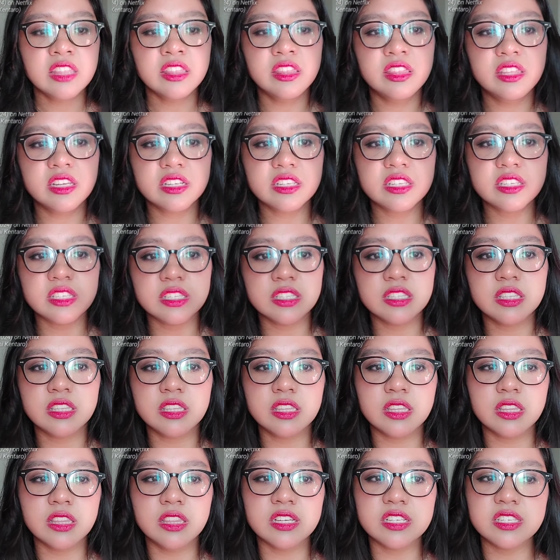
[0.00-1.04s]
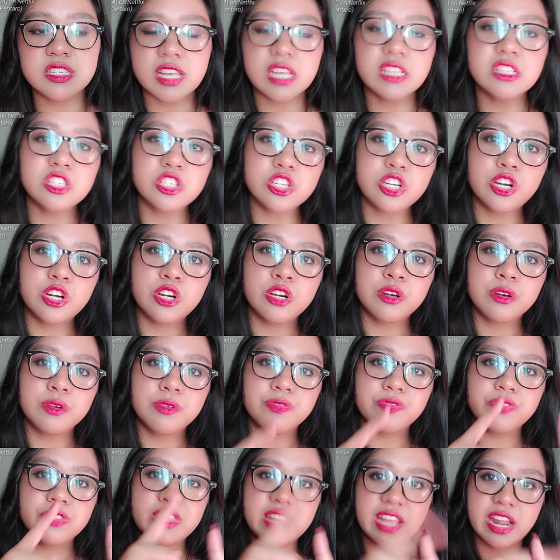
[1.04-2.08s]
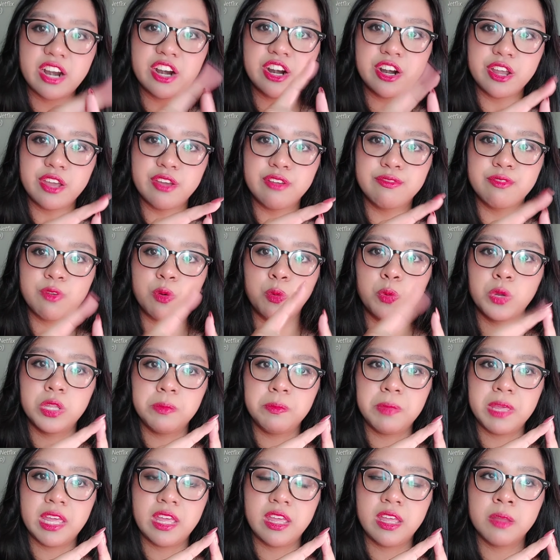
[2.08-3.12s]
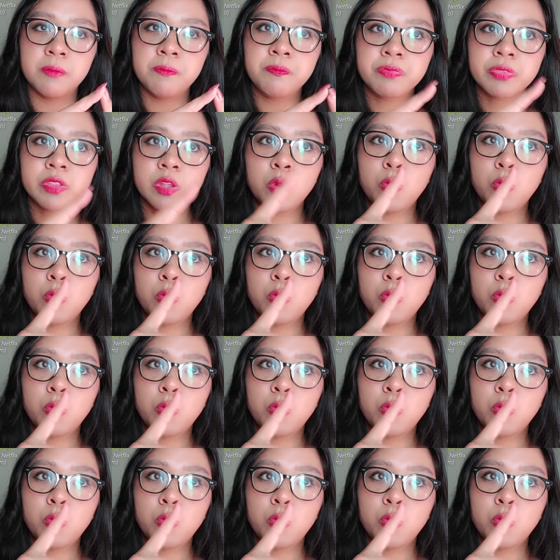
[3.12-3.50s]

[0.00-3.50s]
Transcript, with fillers: this the center narrative would be